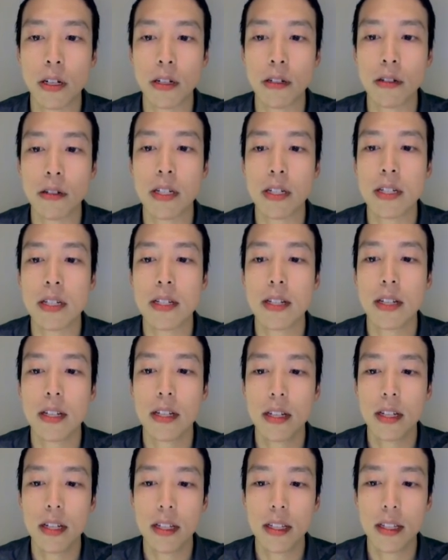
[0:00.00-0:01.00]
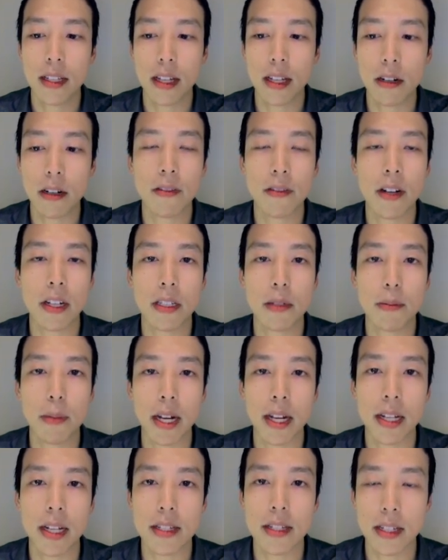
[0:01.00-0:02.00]
arteries that are affected
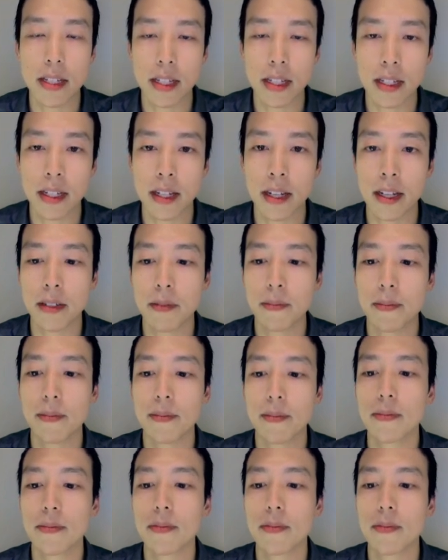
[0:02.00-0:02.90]
by CAA.